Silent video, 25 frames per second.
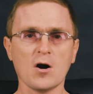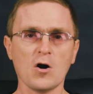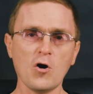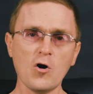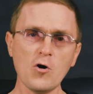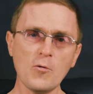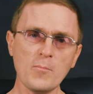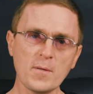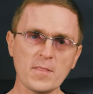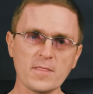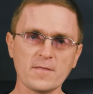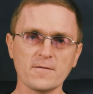
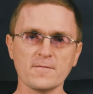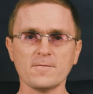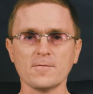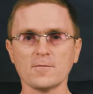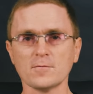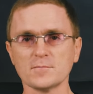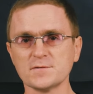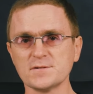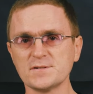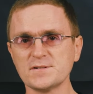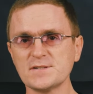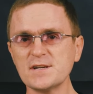Open the
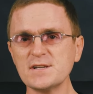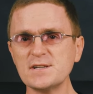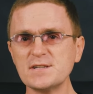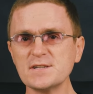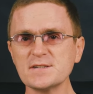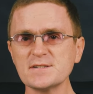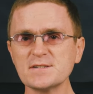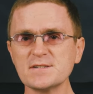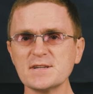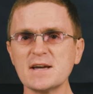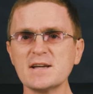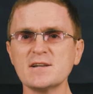phone
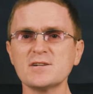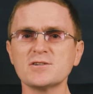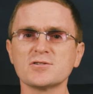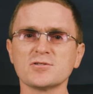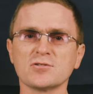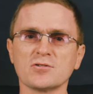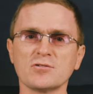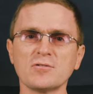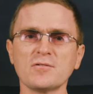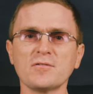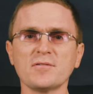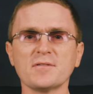settings and
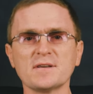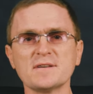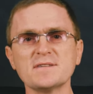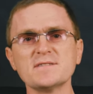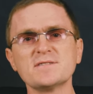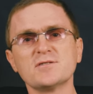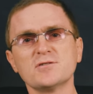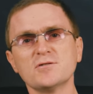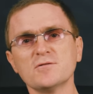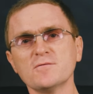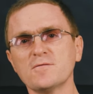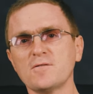turn these
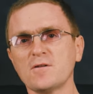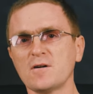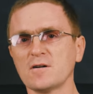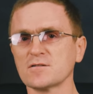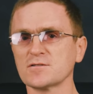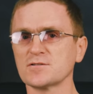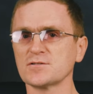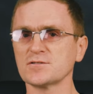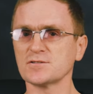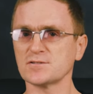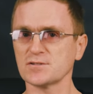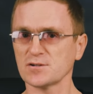two
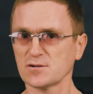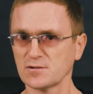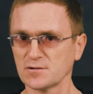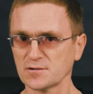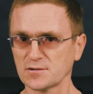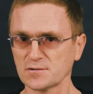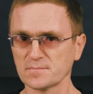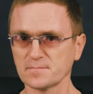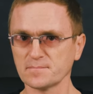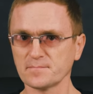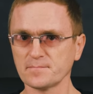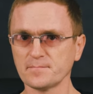functions
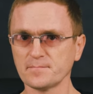on.